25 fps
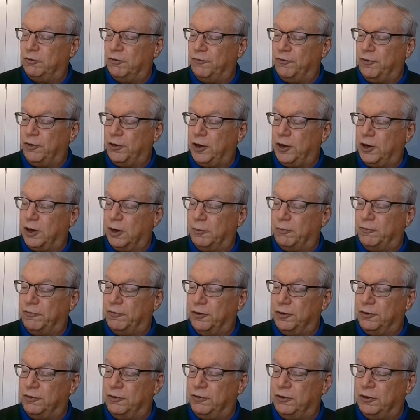very
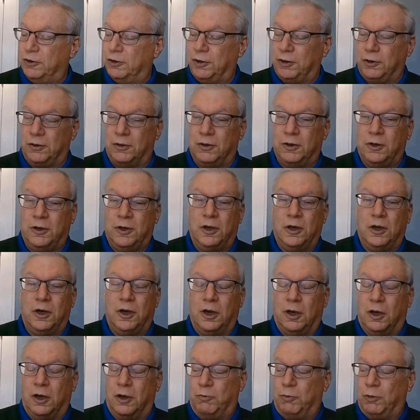helpful in dealing
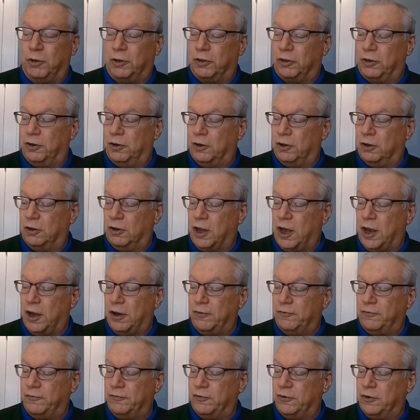with
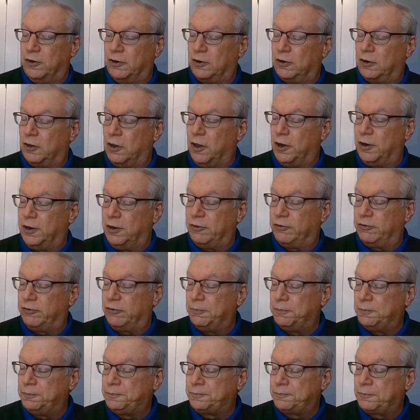live clients.
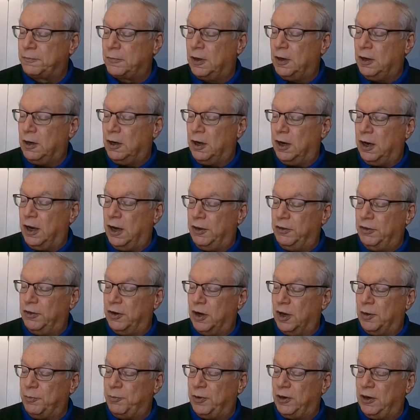And
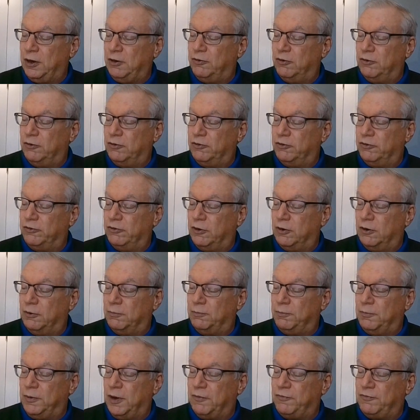then on pages
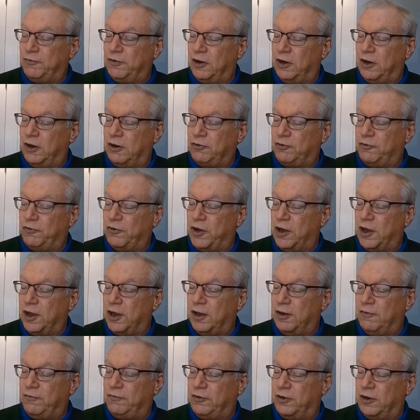
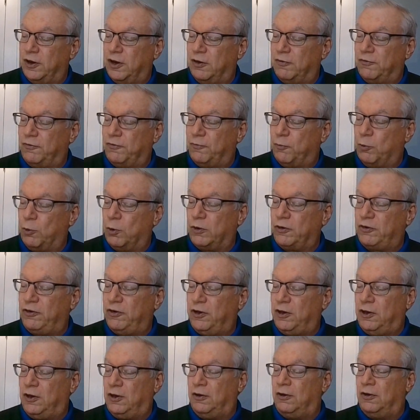F-5 to
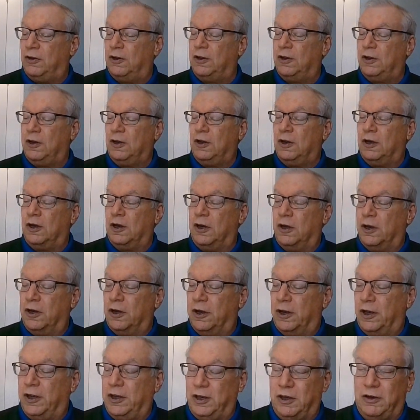F14
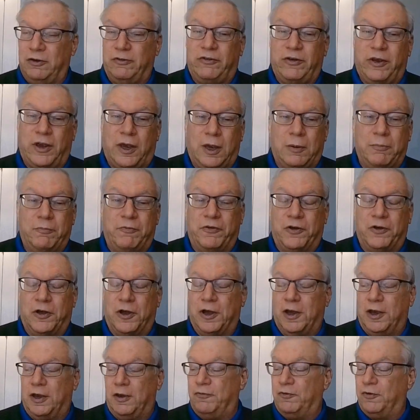in tab
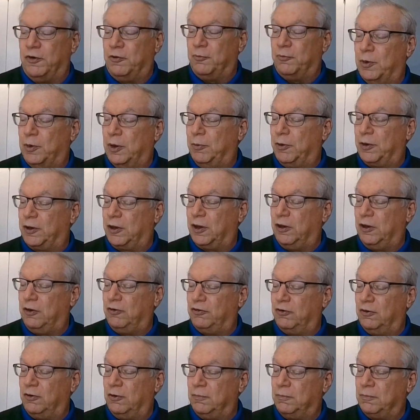5
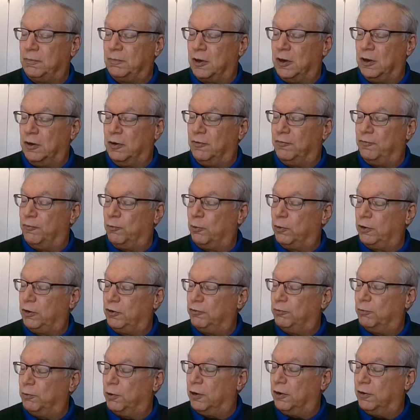publication
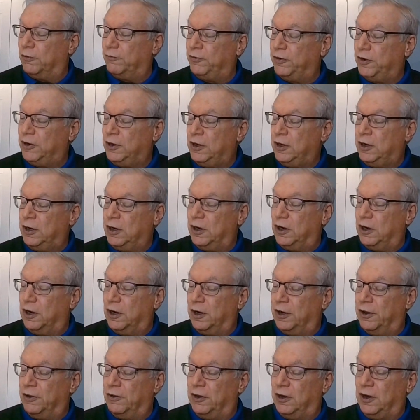4012.
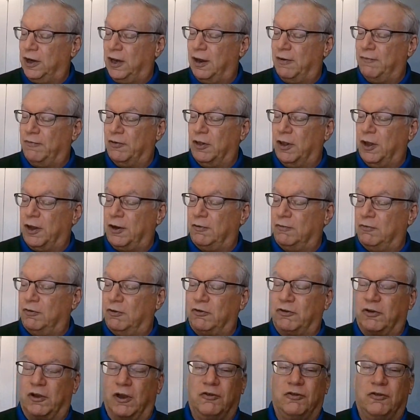They have a lot of
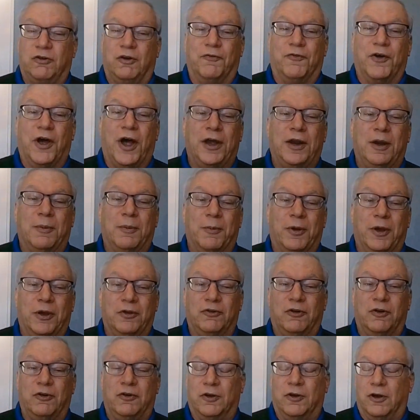discussion of
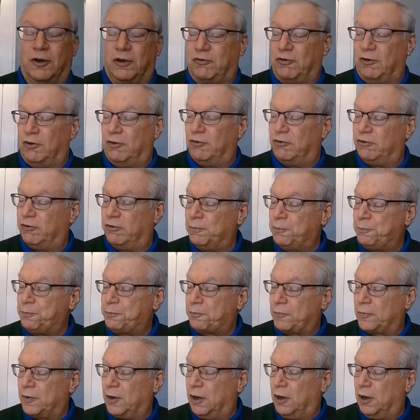itemized deductions,
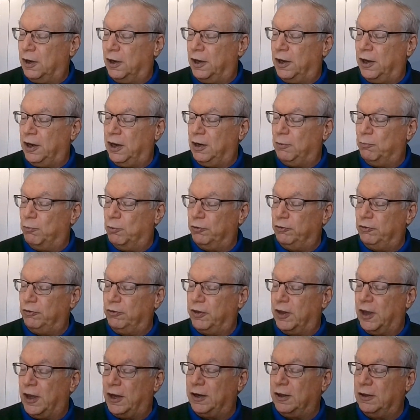and we'll
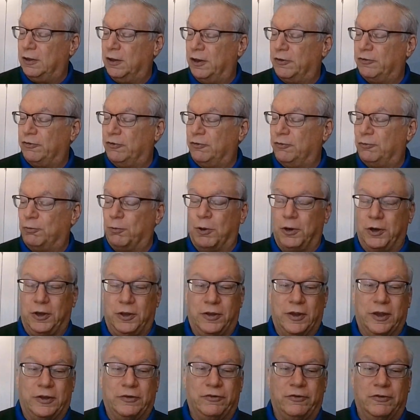do that in lesson 20.
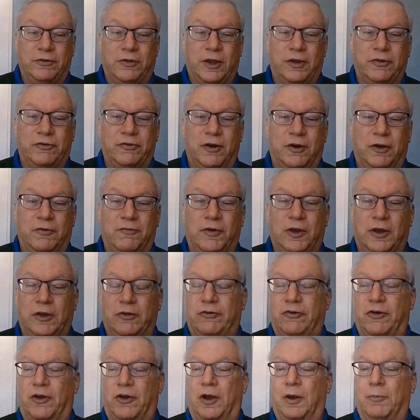That's an
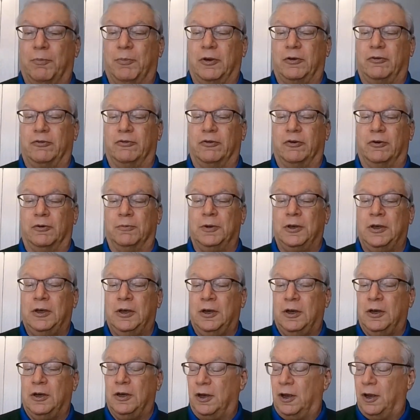advanced topic, so
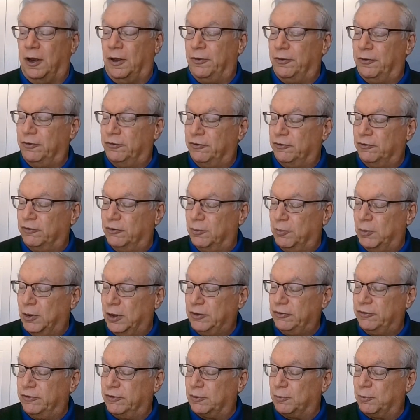this is the
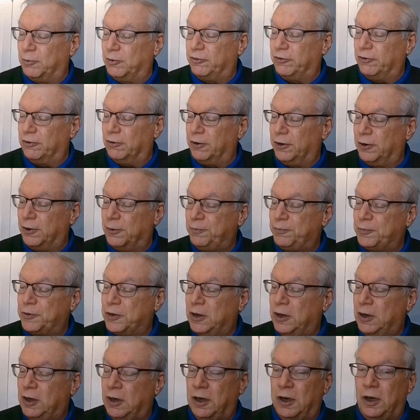basic material.
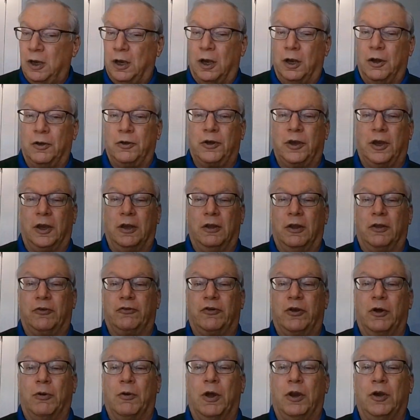Okay,
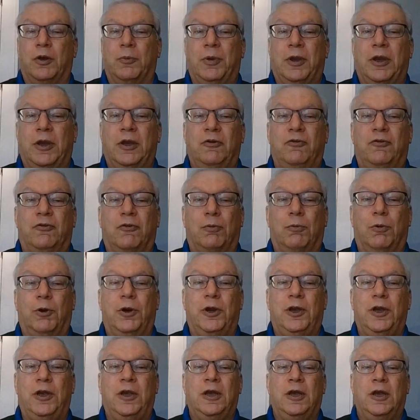let's go on to page
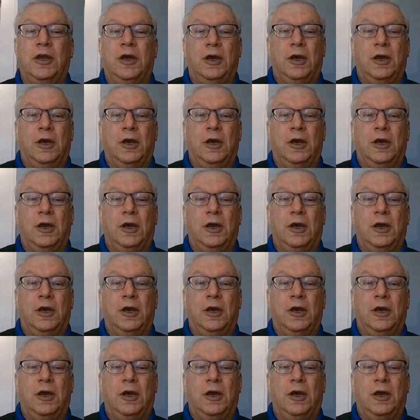3